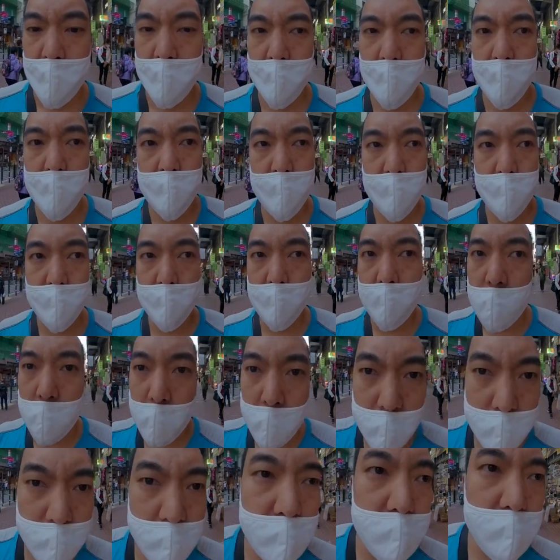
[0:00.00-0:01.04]

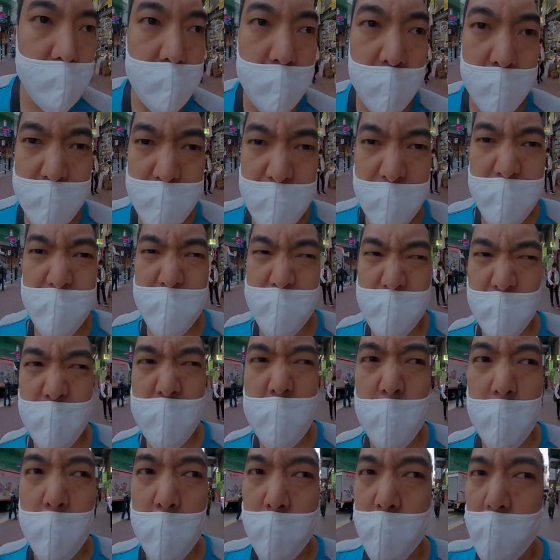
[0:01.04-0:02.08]
cons. I'd say it's a con
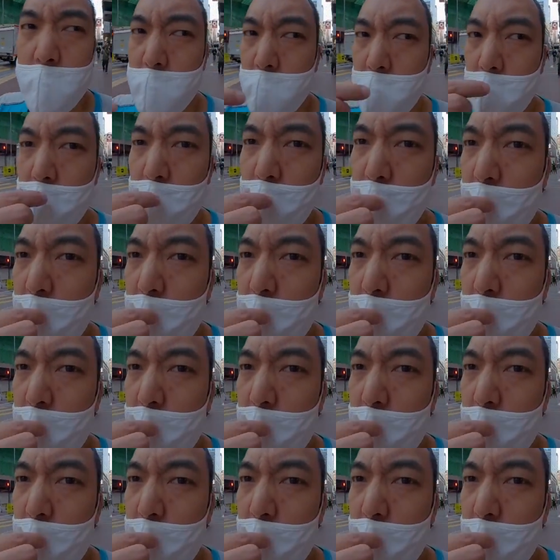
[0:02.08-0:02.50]
of this